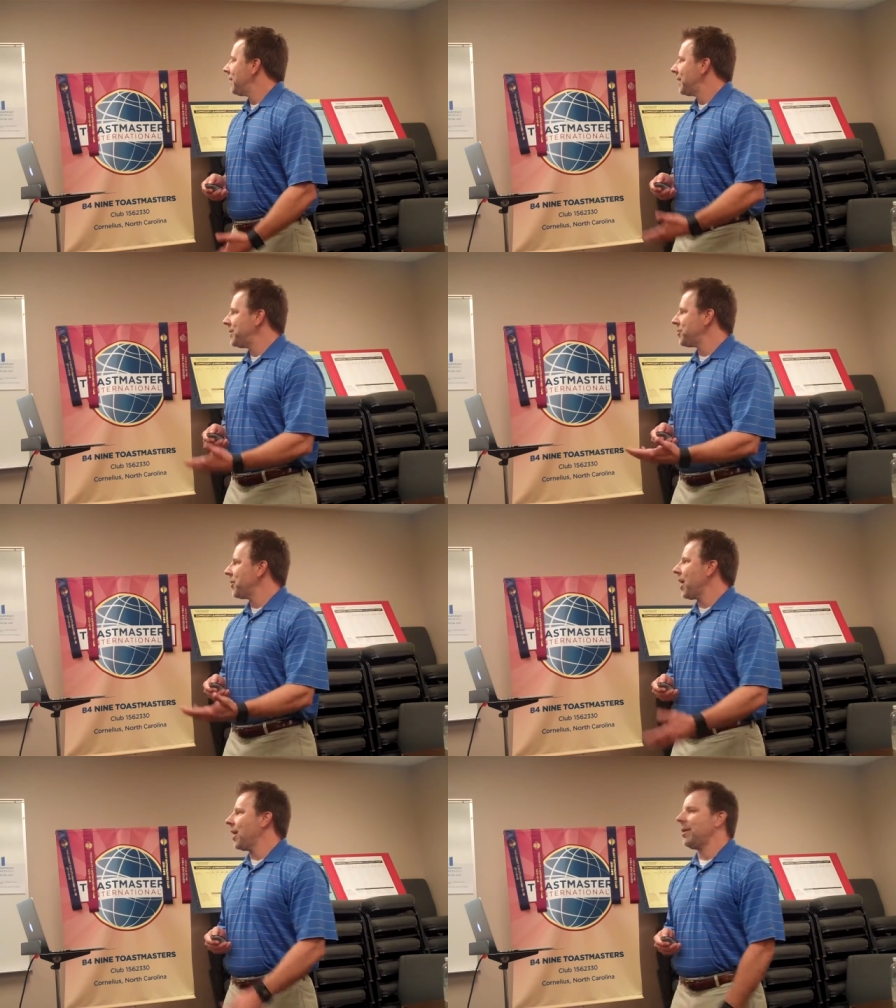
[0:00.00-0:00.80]
These
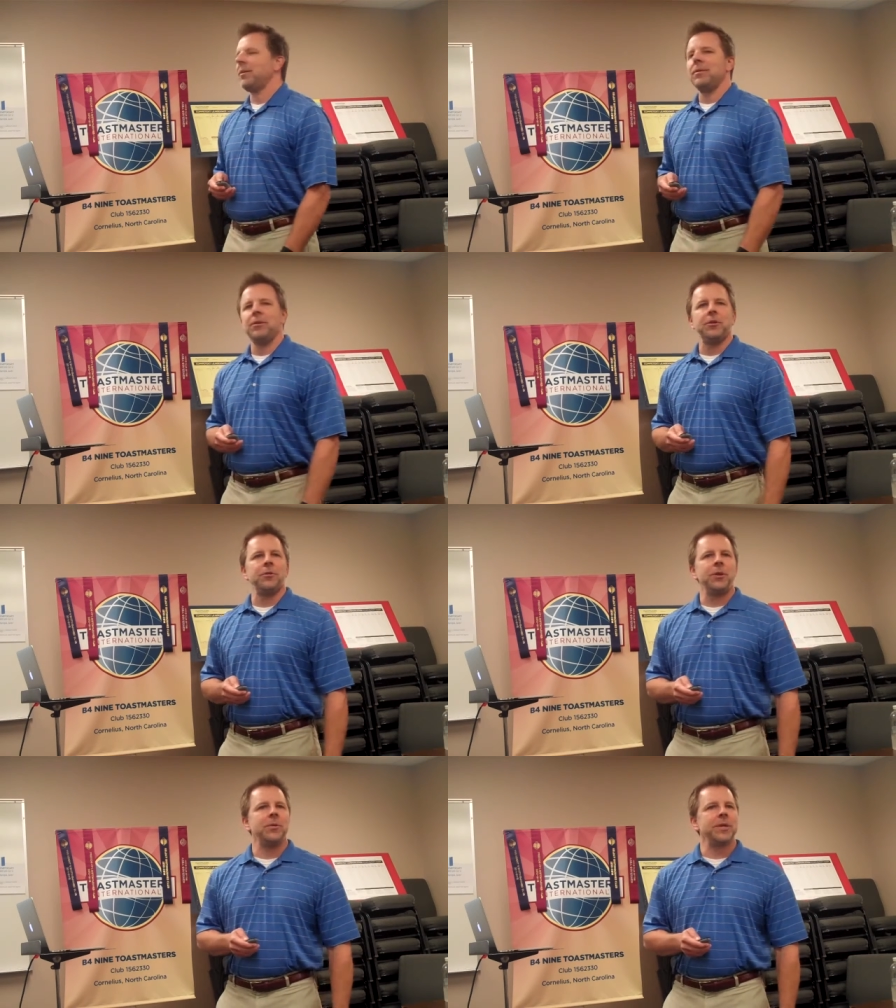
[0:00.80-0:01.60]
are not new.
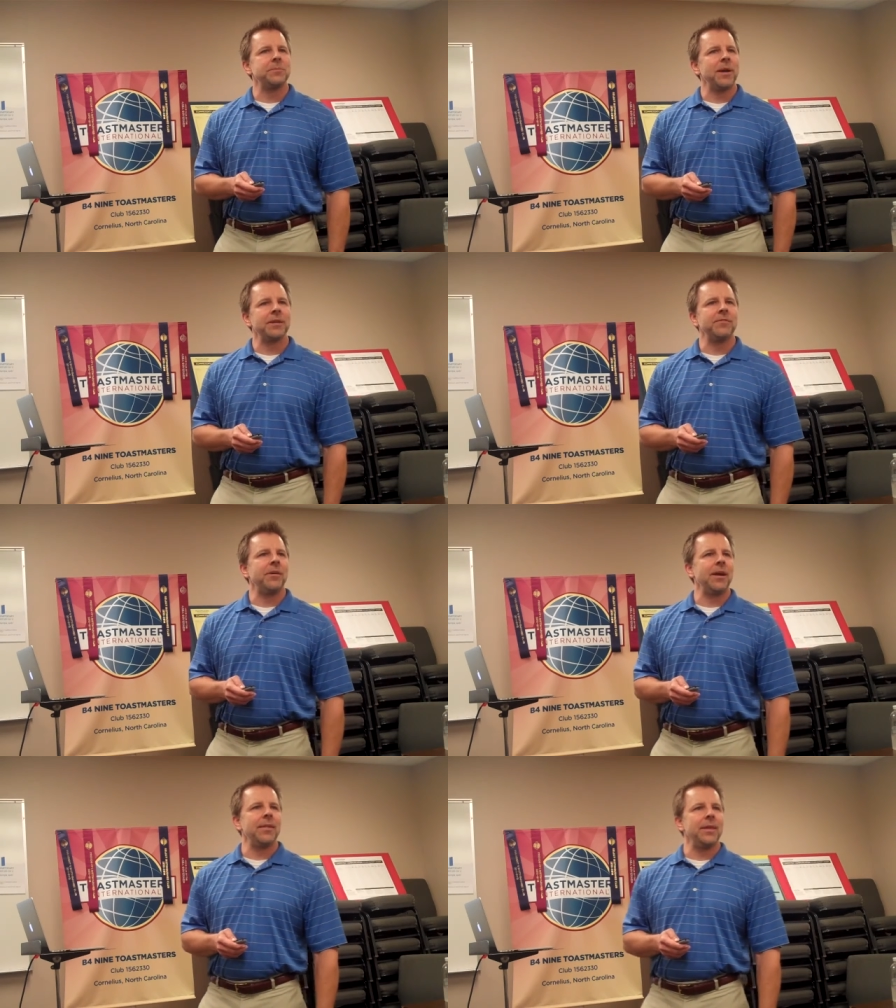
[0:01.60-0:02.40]
You would expect to
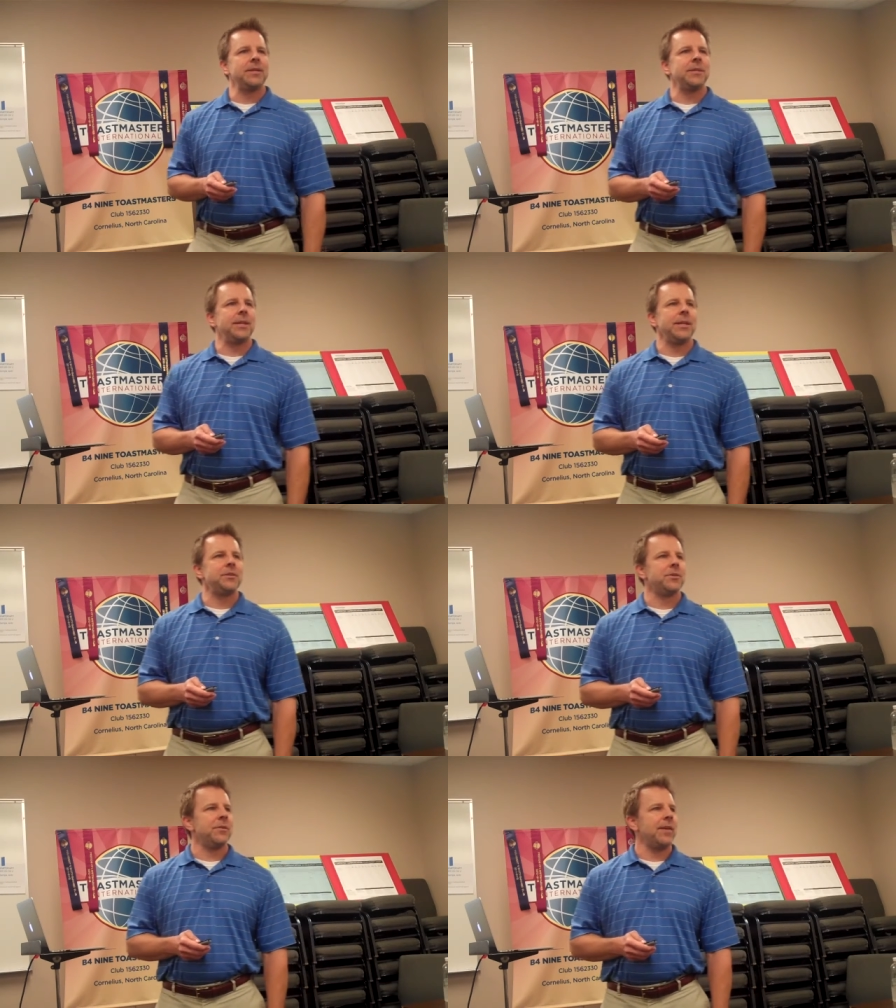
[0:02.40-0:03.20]
find these in any
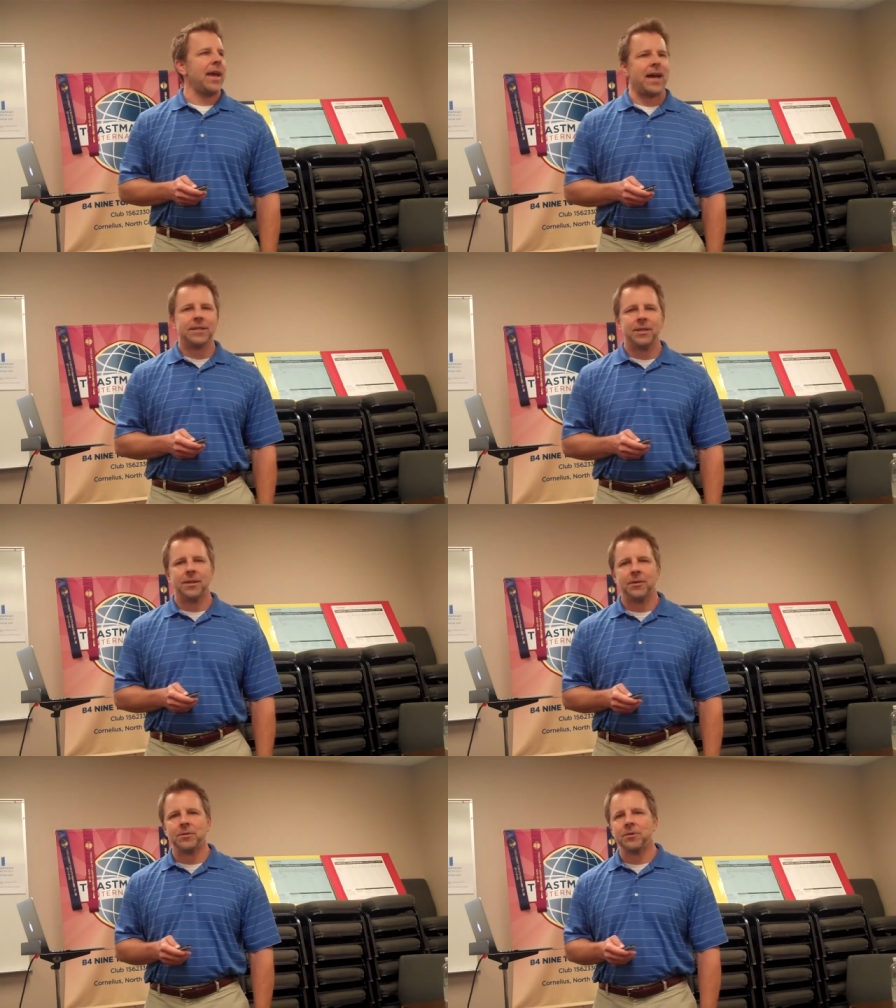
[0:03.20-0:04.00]
survey
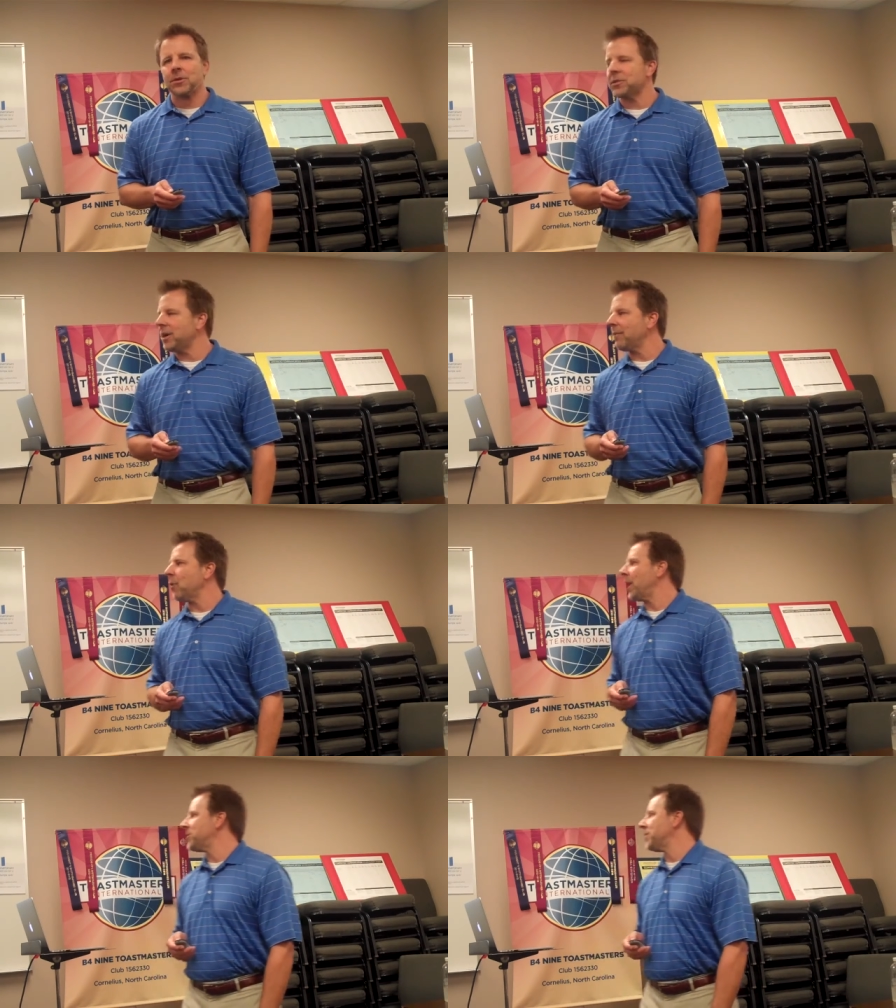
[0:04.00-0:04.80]
asking those
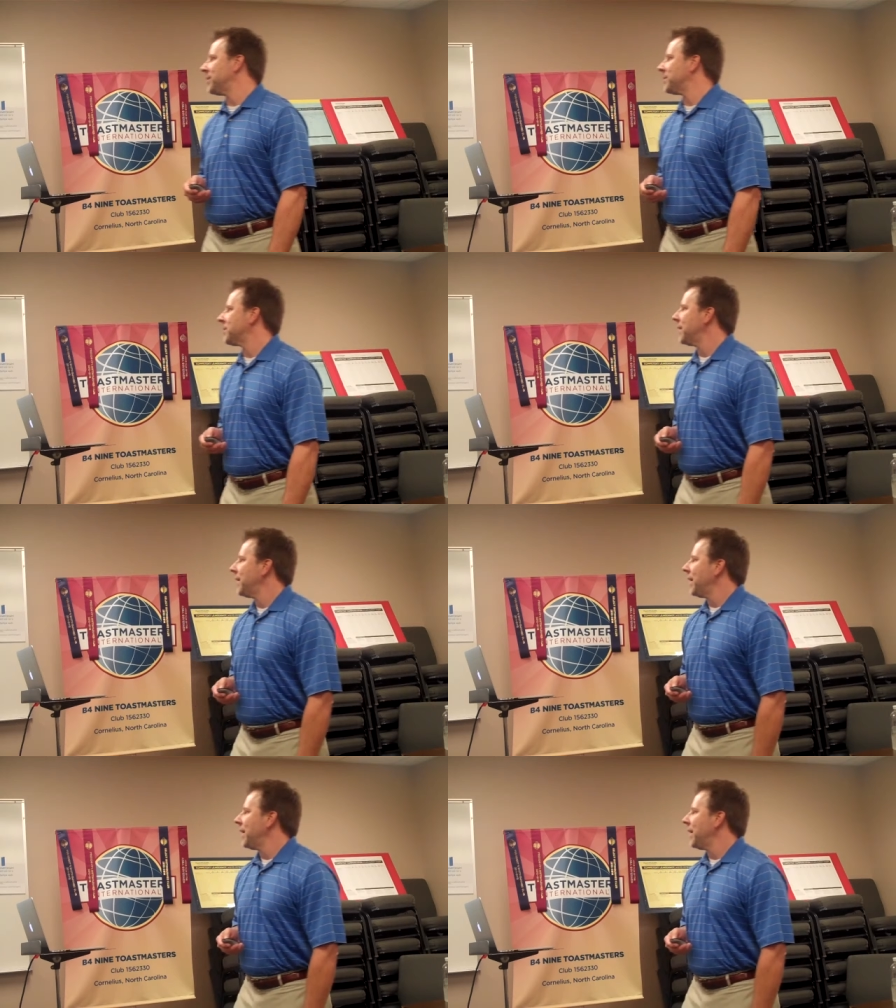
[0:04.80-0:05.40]
tough questions.